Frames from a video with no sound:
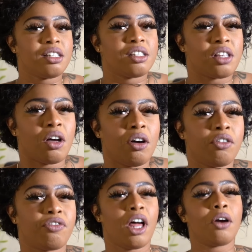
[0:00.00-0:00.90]
So
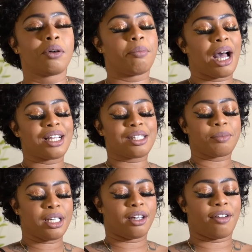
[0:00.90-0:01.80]
Flo reminds
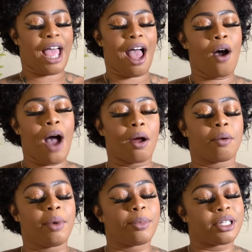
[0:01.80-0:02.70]
me of how I
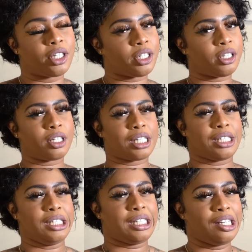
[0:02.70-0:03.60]
remembered the girl because
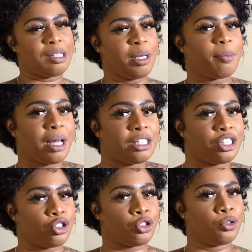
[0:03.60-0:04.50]
he tells me about
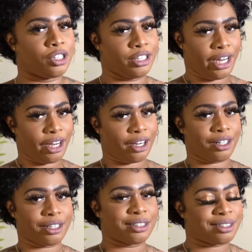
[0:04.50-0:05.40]
this truth or
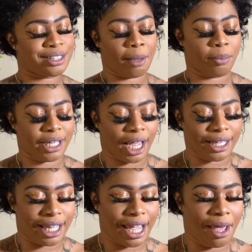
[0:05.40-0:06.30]
dare type of night
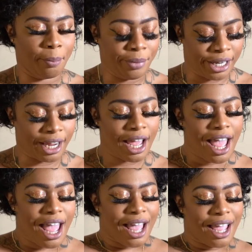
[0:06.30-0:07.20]
that happened.
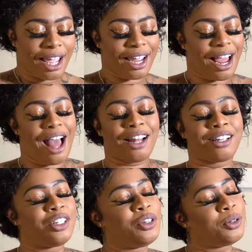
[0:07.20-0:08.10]
And I
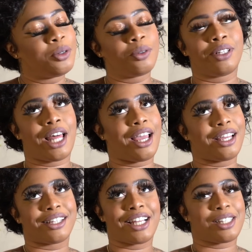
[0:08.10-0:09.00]
knew,
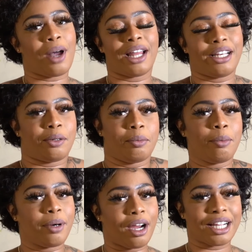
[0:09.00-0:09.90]
like, that's why I didn't
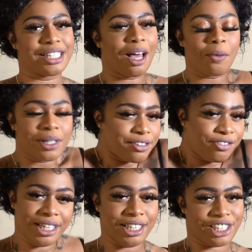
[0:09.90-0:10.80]
remember her because I wasn't
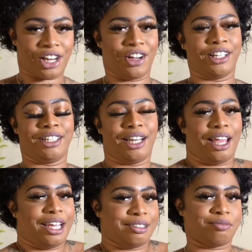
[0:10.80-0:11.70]
feeling Shawty,
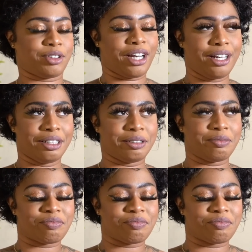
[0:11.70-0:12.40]
like, straight up.